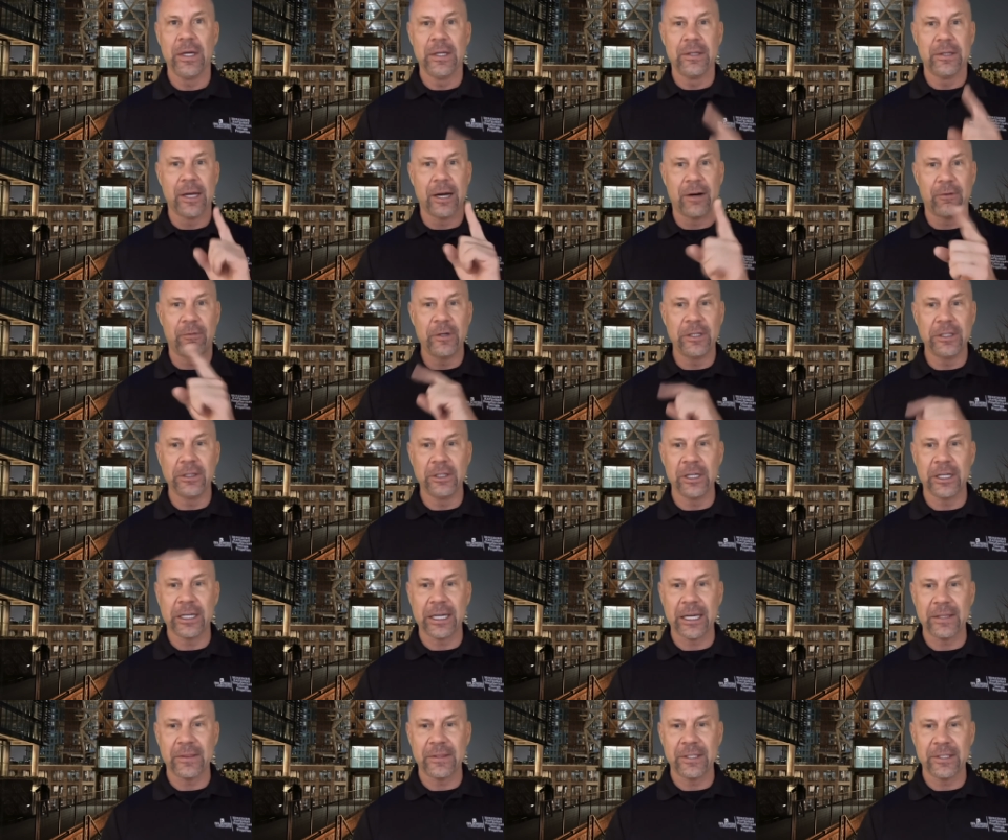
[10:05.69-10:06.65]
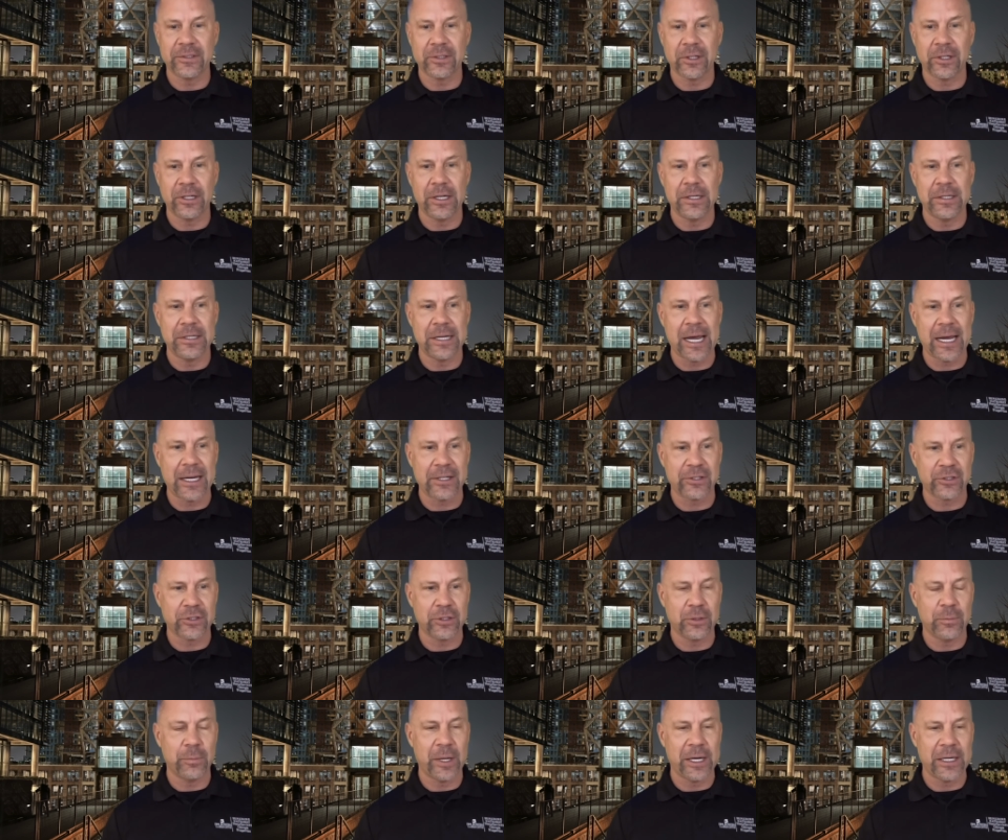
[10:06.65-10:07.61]
Now, if we look at this on a
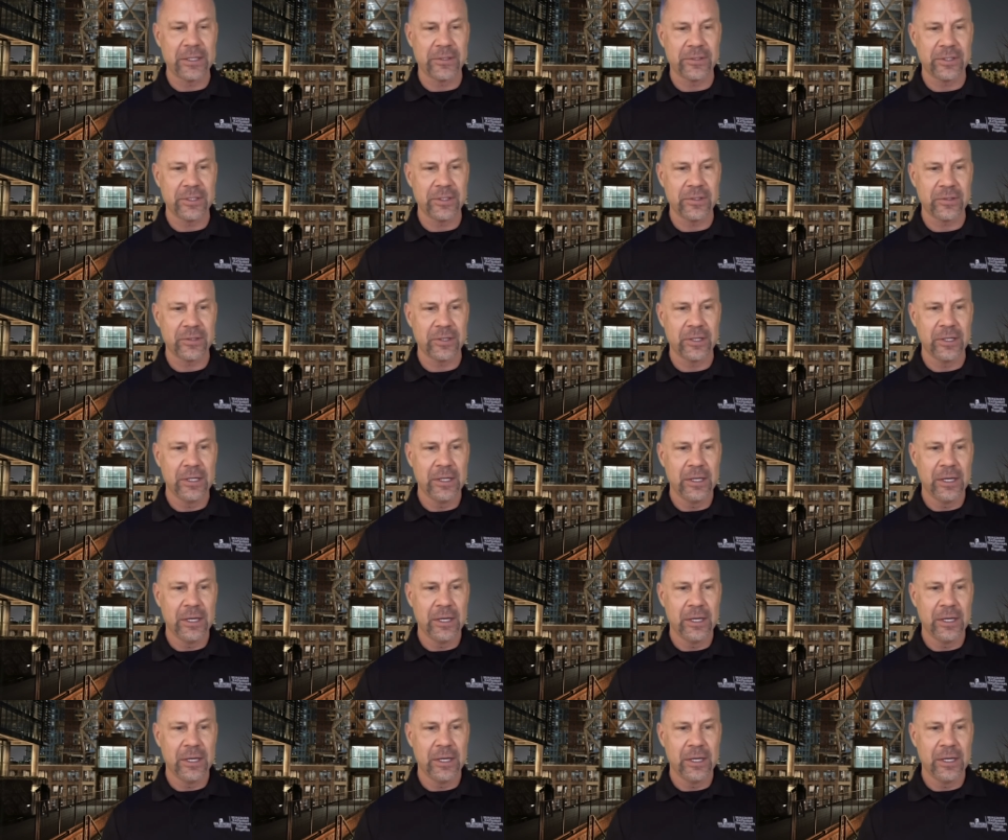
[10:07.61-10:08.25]
national basis,